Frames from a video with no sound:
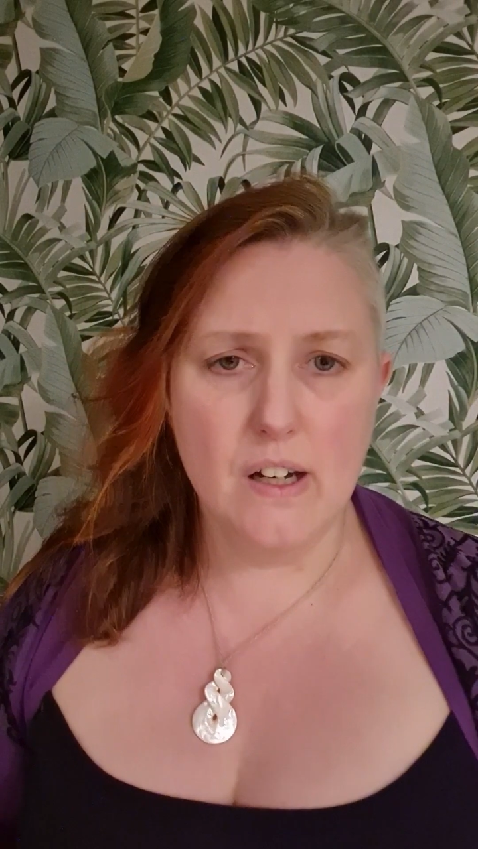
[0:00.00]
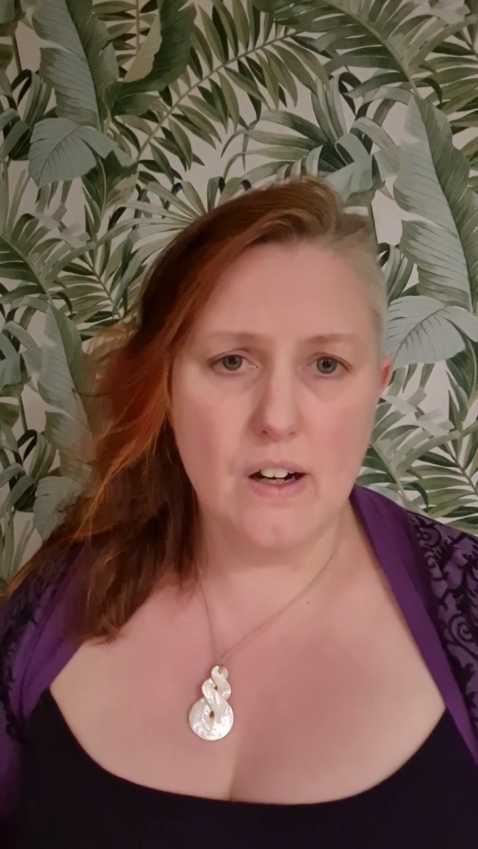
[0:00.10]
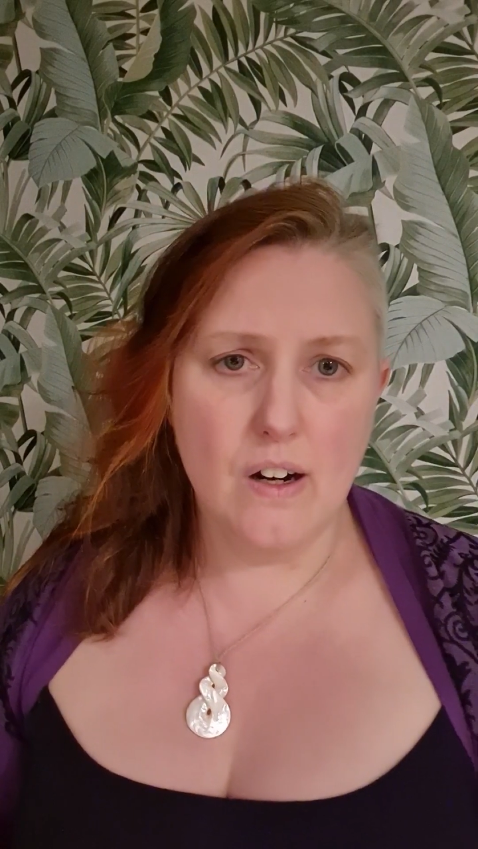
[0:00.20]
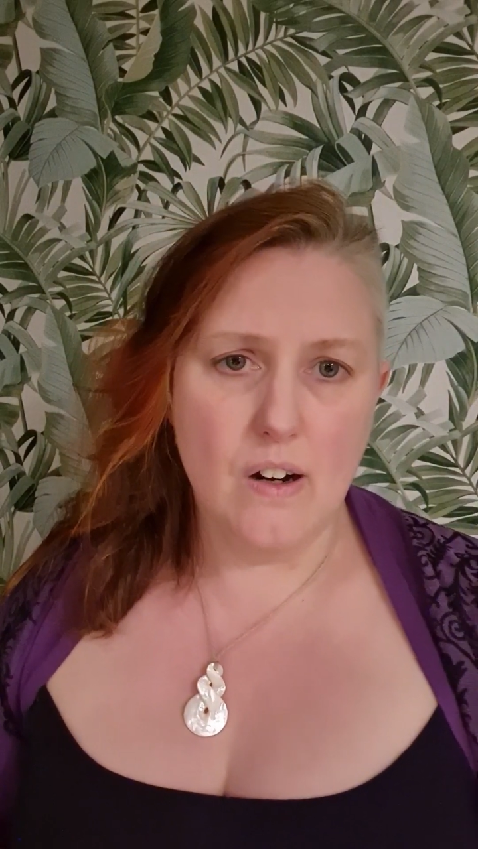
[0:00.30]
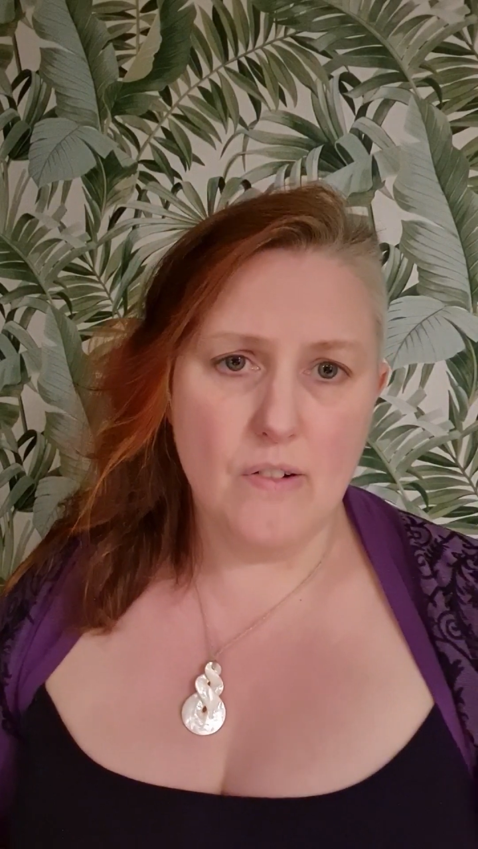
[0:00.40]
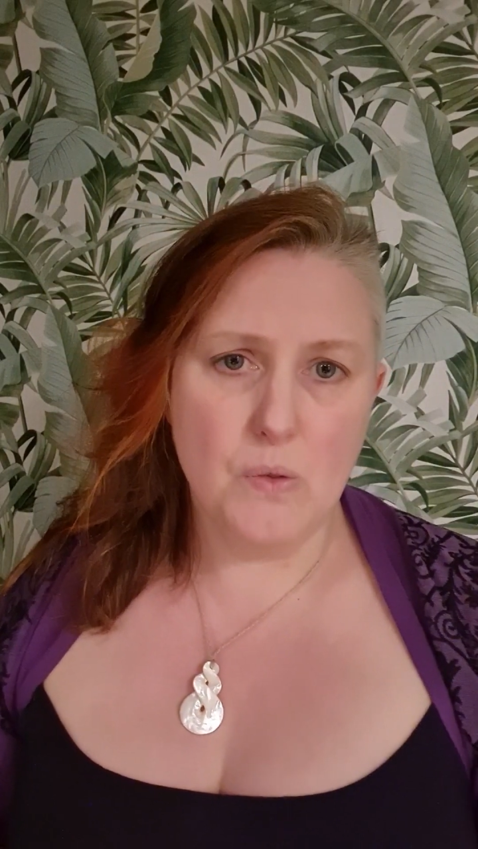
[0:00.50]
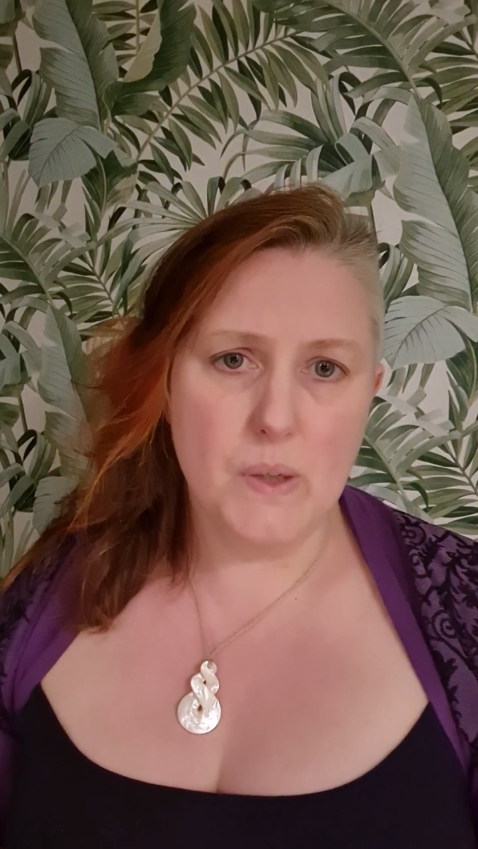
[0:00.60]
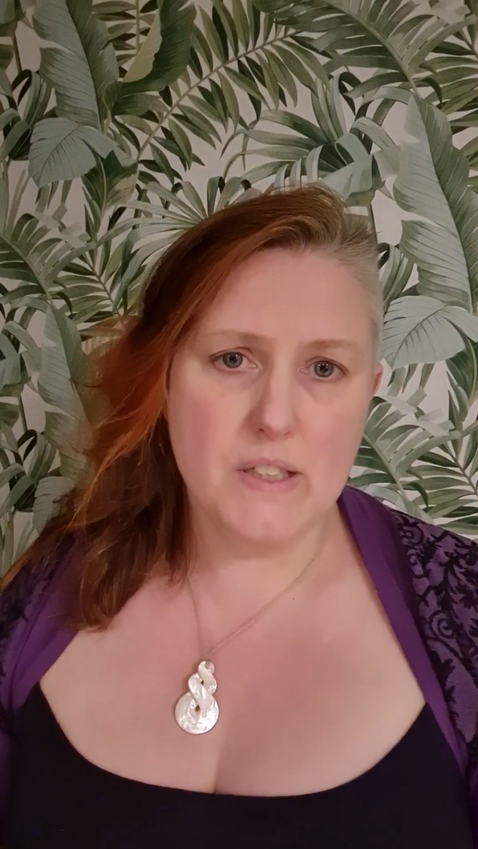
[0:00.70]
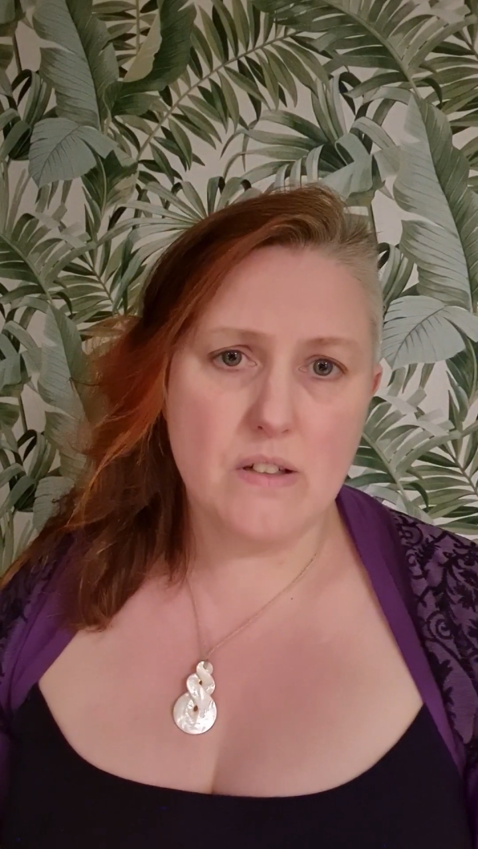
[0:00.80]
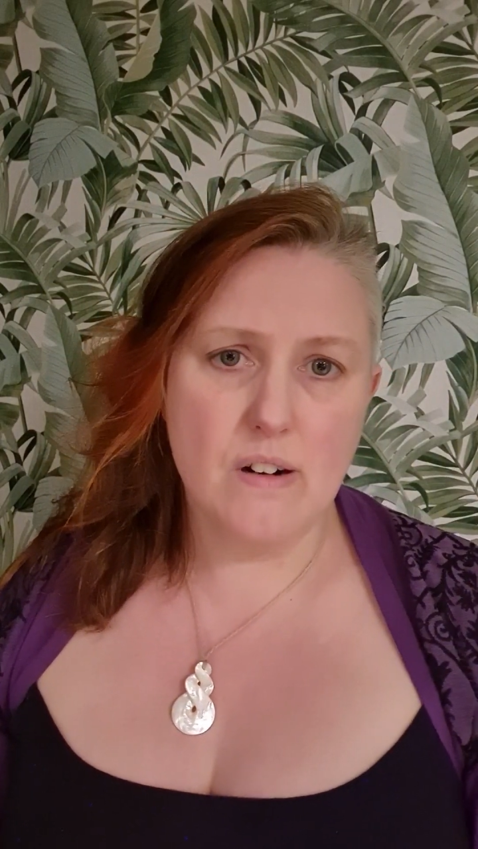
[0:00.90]
of
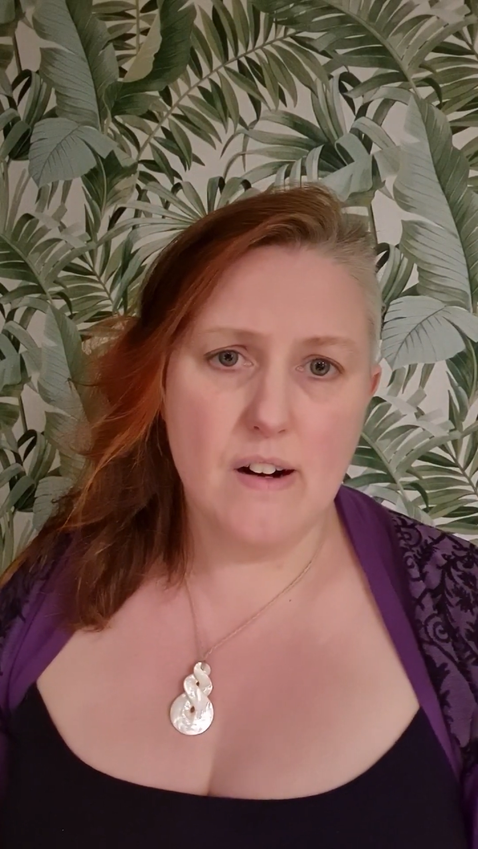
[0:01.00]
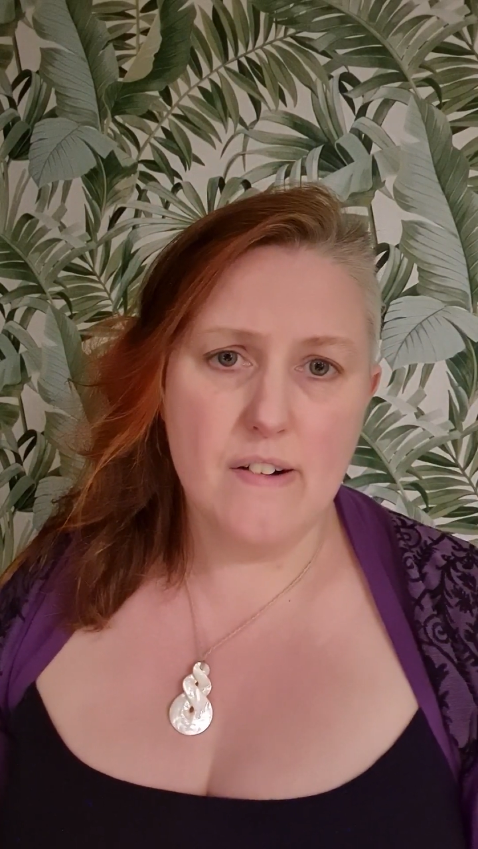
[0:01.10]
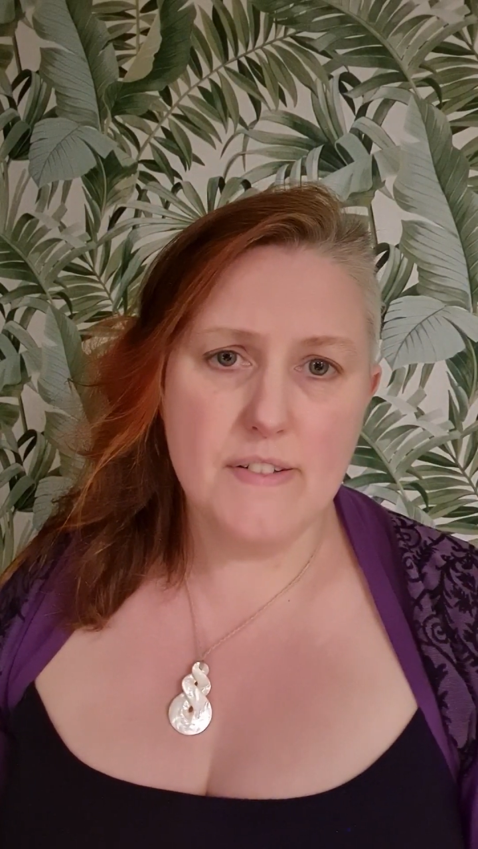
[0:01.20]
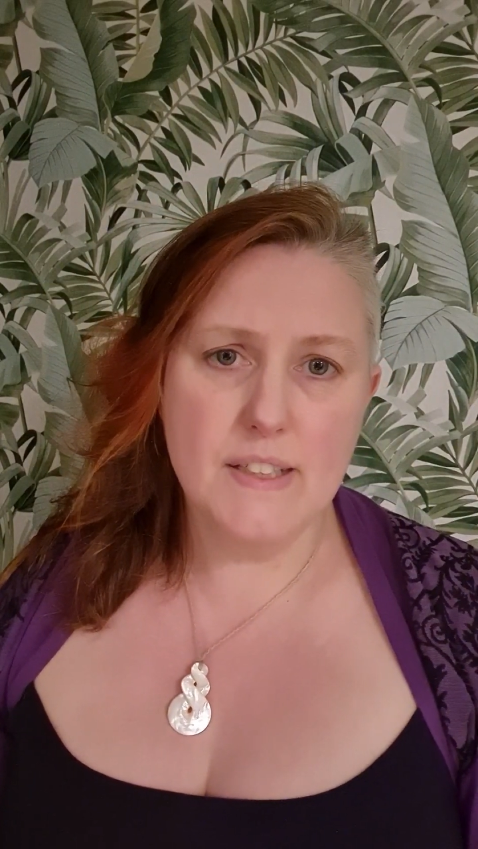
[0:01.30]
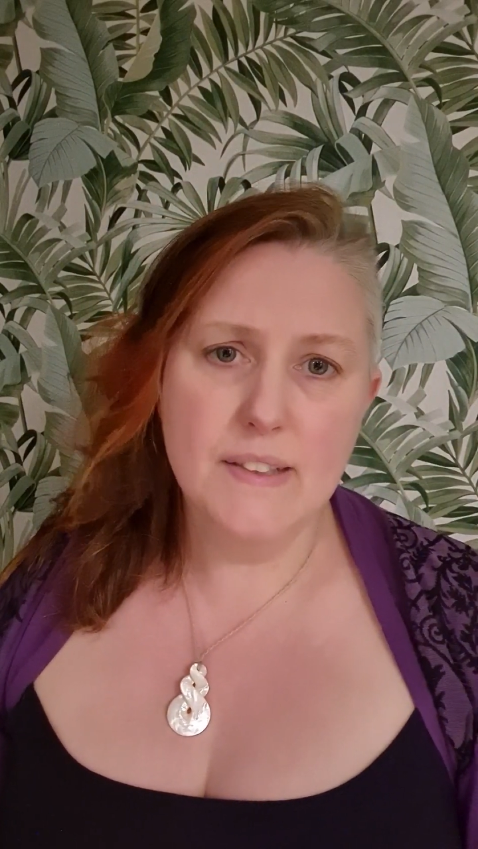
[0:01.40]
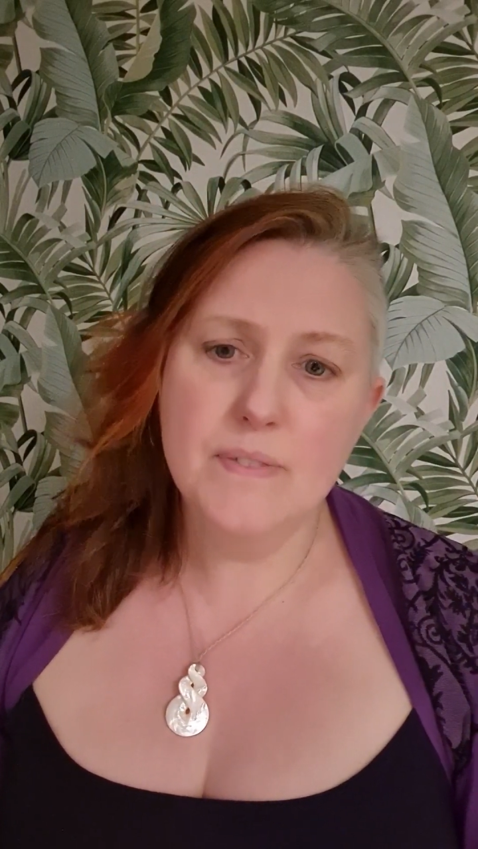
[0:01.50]
witchcraft.